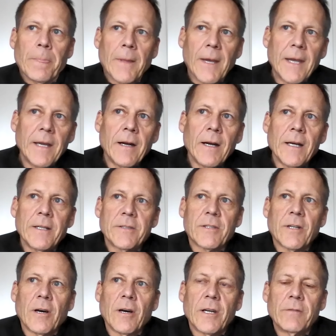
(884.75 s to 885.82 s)
A I has
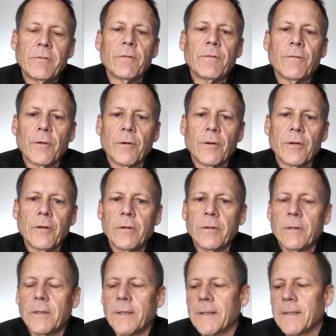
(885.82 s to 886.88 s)
gone even further.
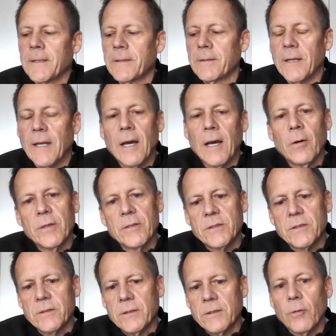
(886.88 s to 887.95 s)
Now
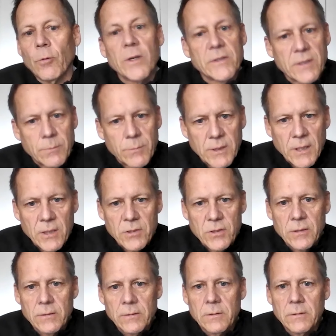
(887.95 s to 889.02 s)
it's voice
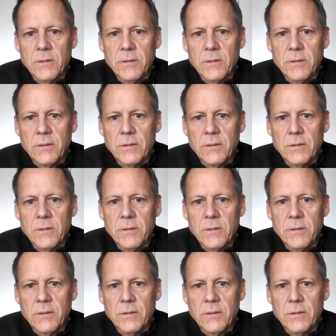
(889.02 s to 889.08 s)
imitation.